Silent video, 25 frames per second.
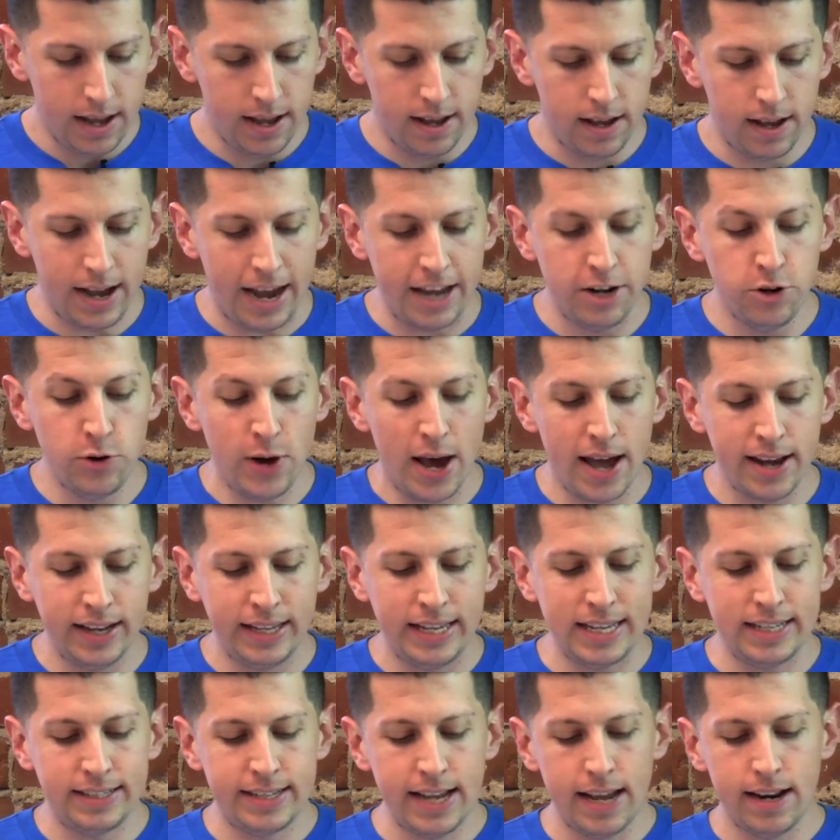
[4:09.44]
I knew how to
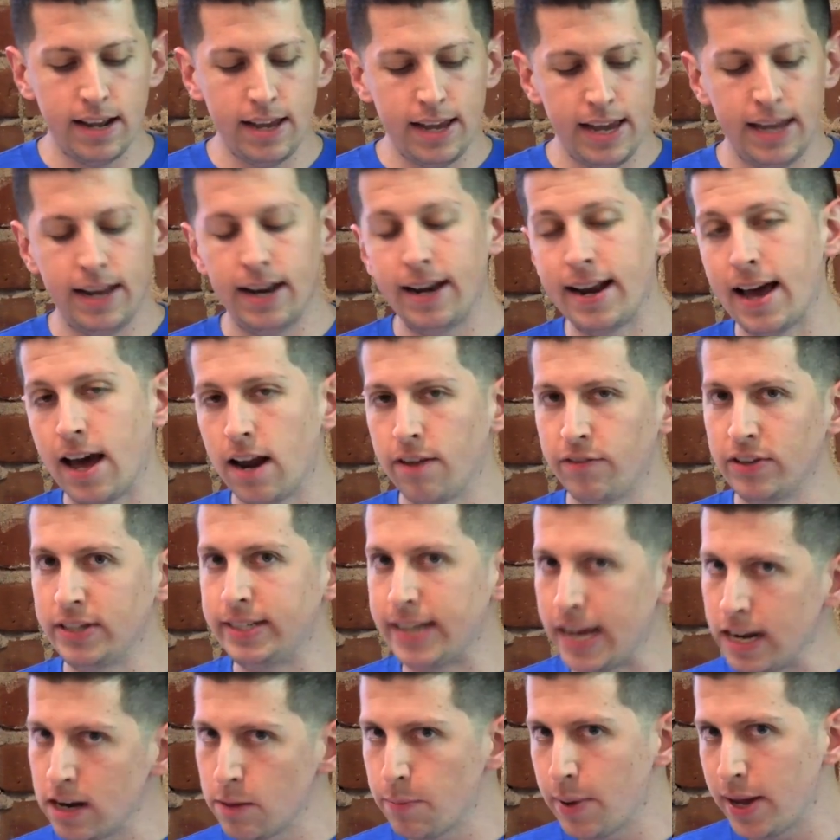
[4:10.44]
get data in and out of a
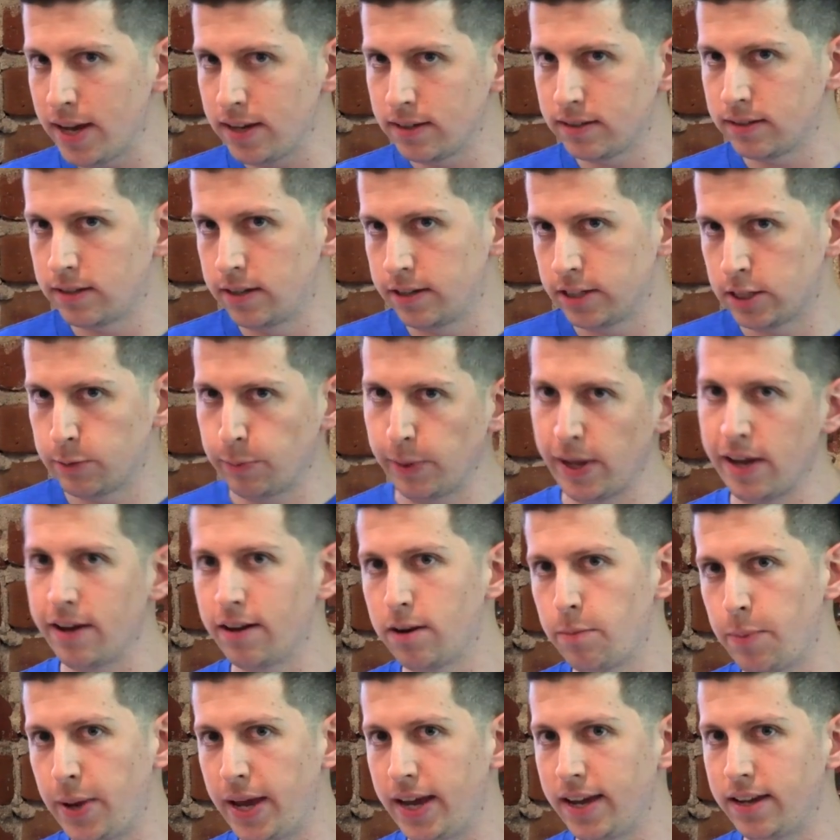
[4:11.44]
database to display
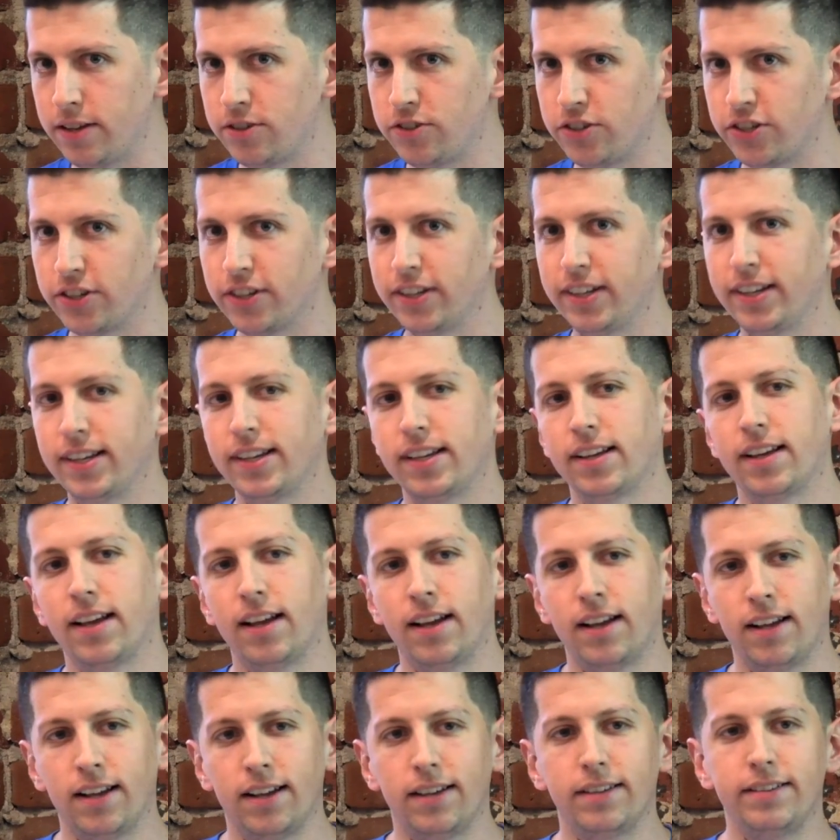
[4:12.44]
on a page.
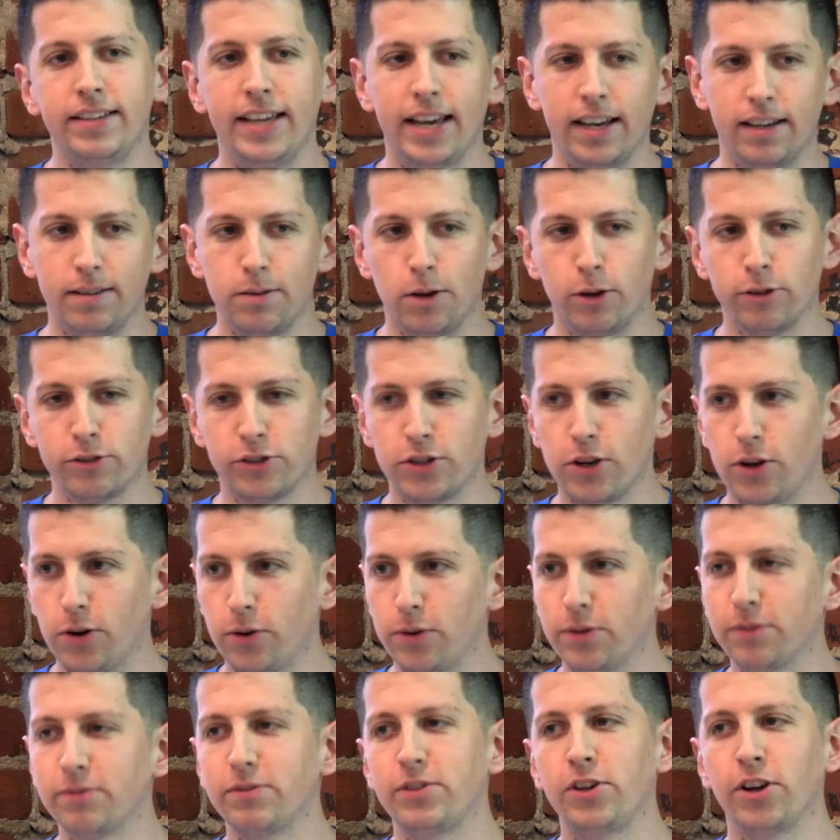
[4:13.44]
Yeah,
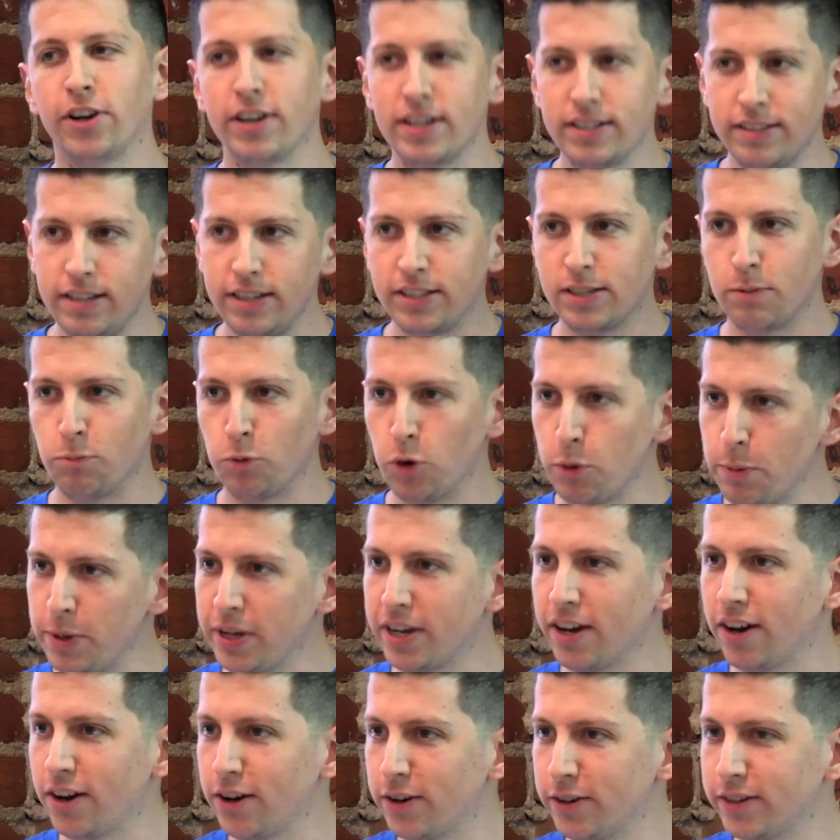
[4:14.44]
also, you're going to see some
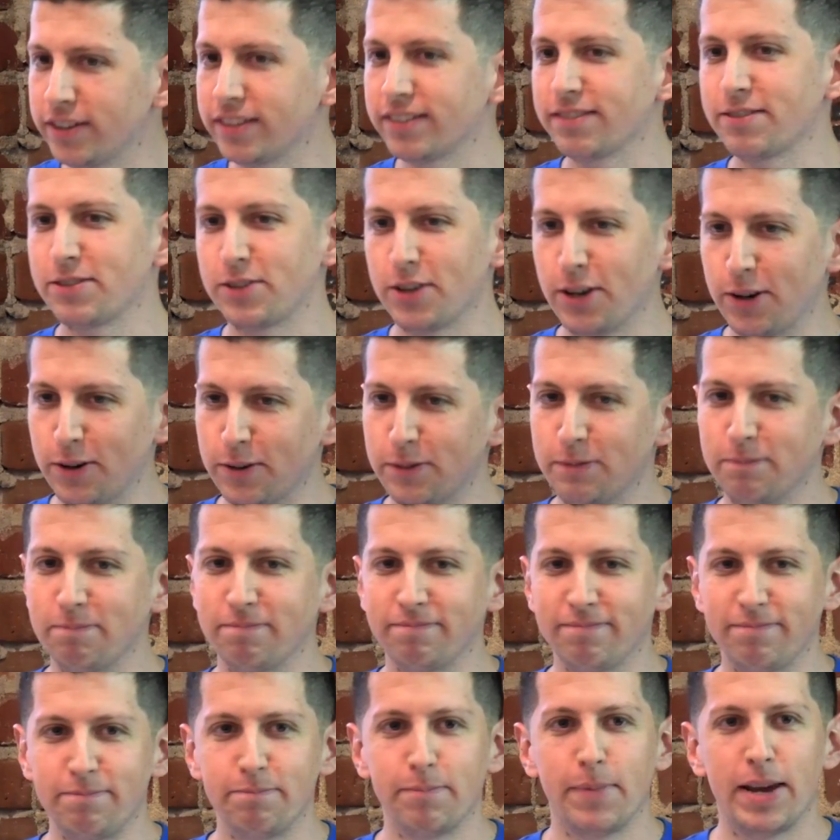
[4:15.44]
Ruby code, so
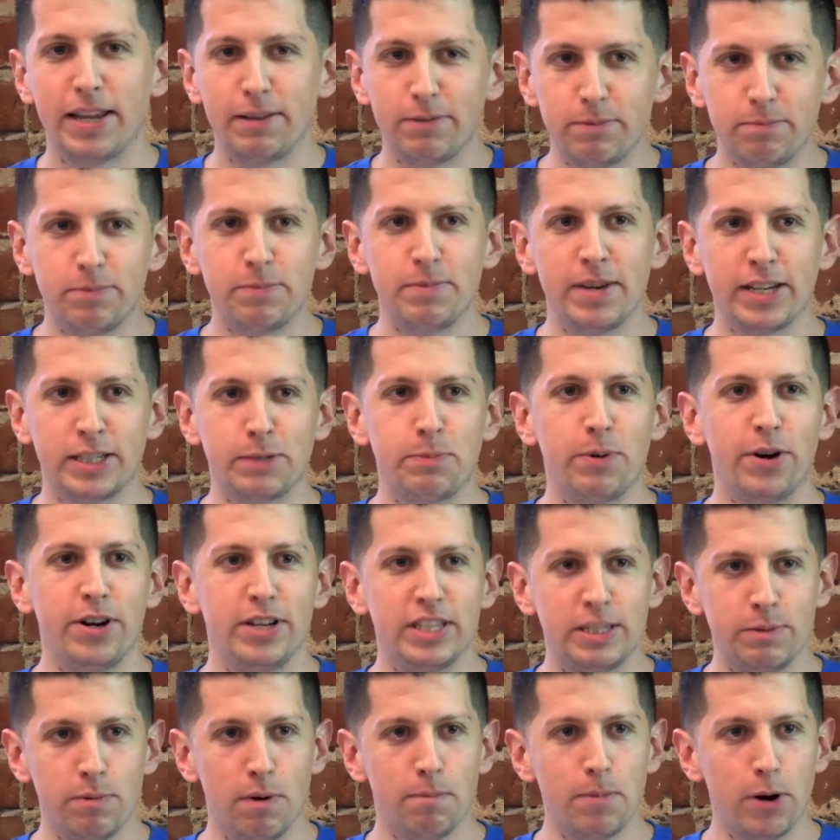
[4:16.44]
you might
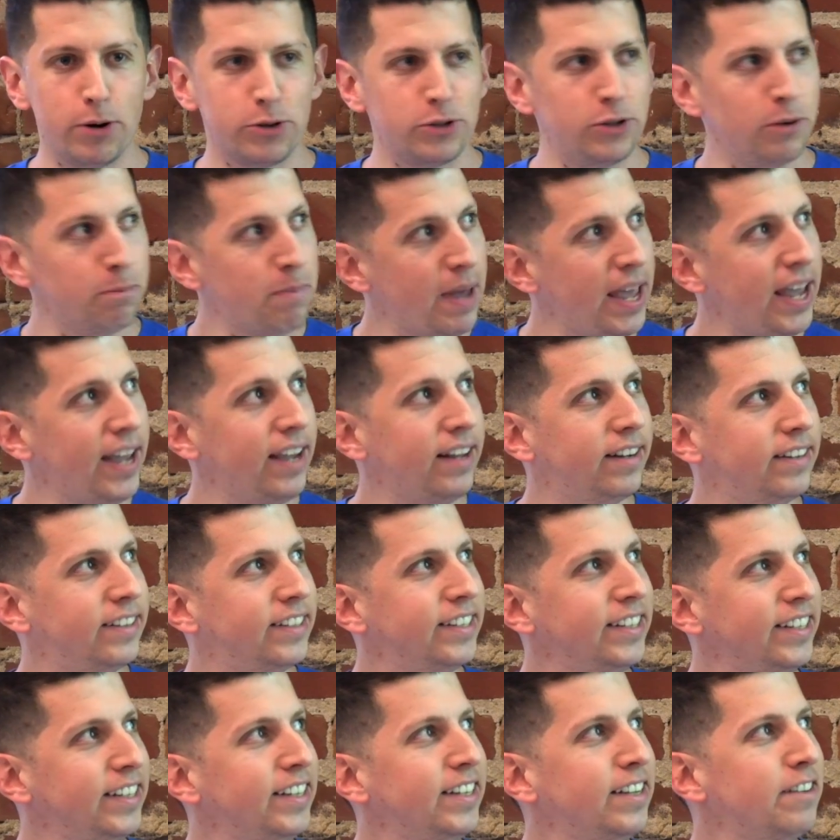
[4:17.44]
experience some emotional pain
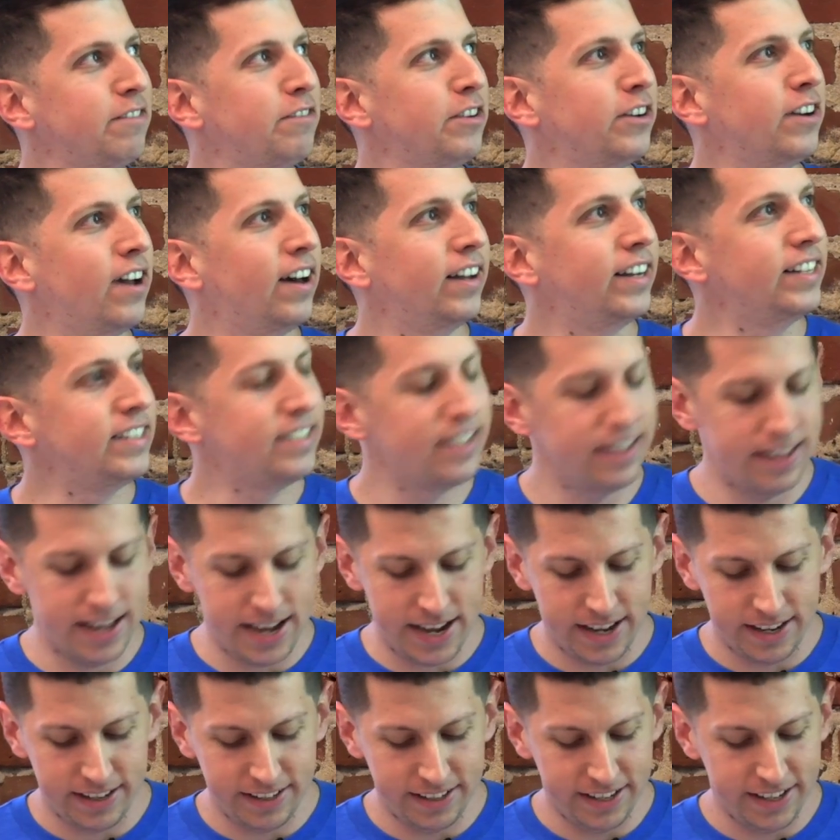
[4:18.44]
if you're not into
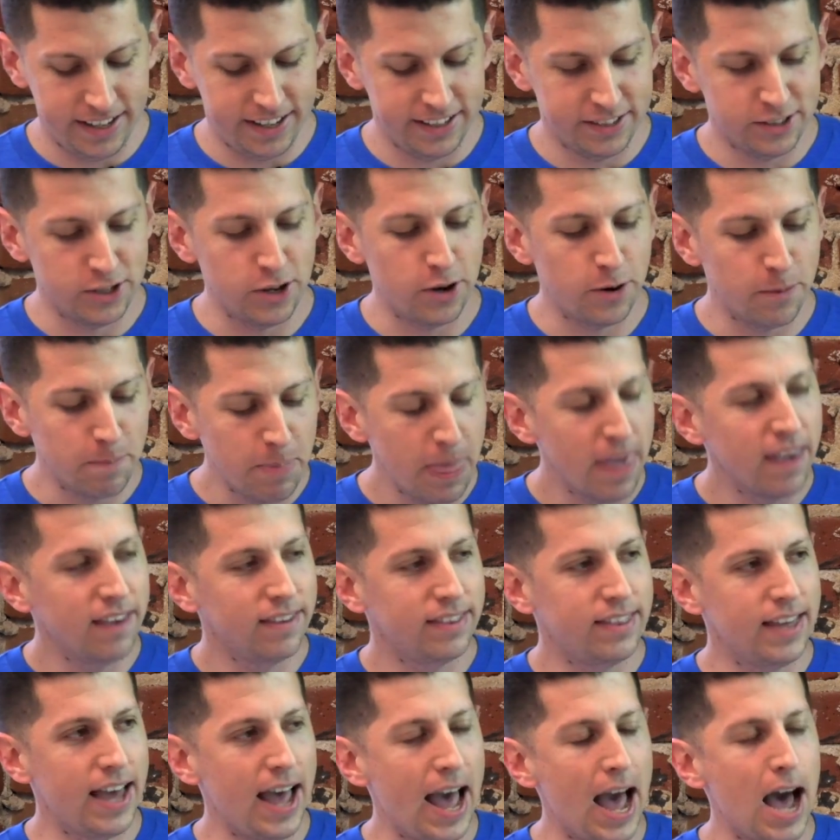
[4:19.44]
that. So
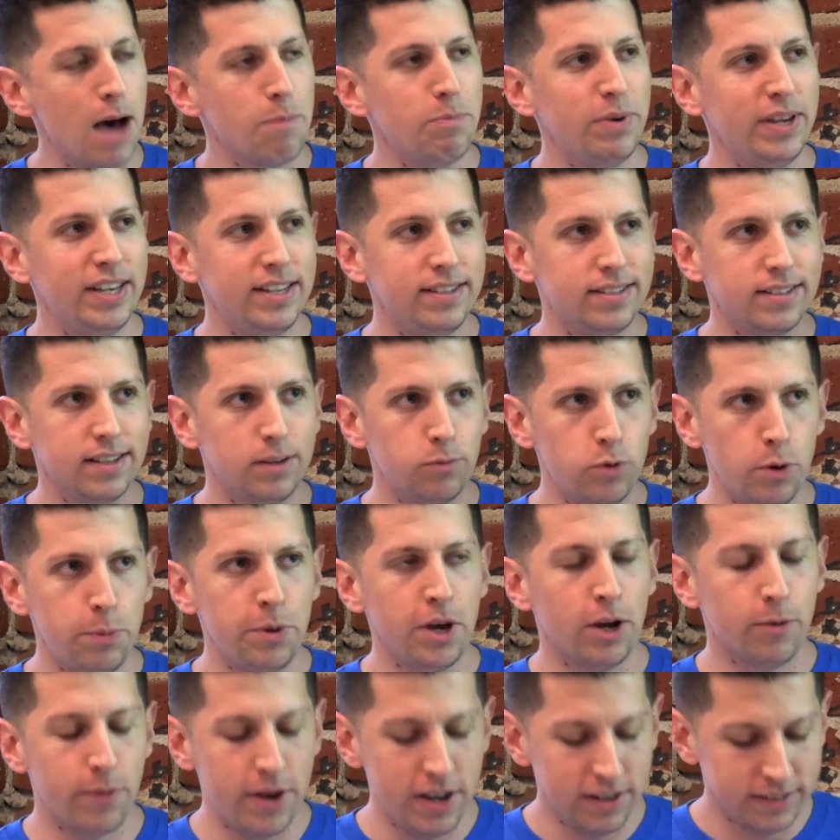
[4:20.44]
the app is a
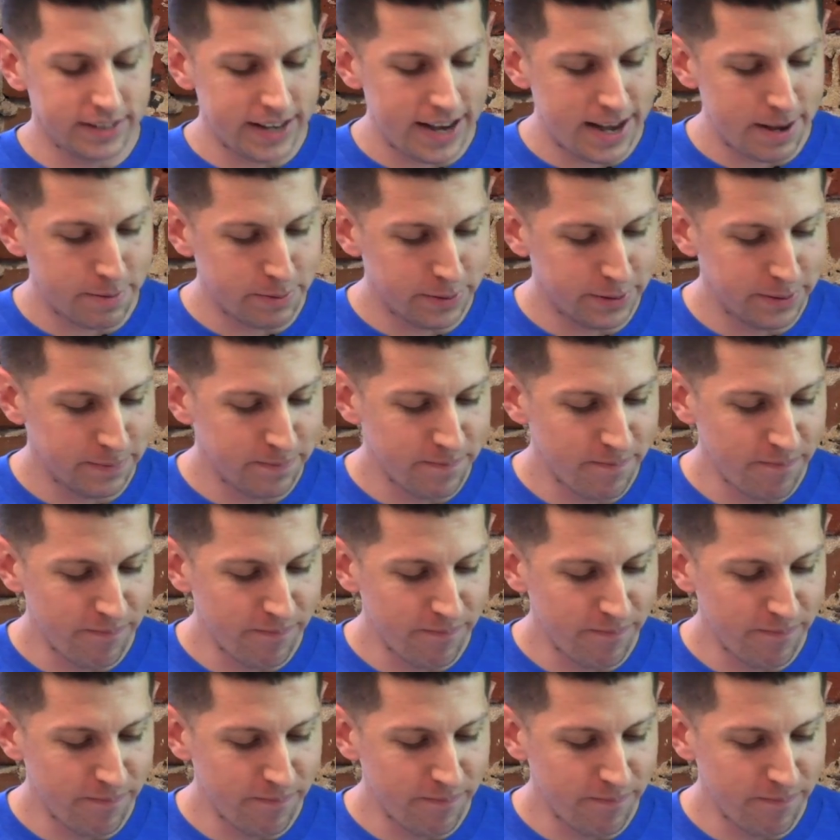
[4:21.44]
Ruby on Rails app.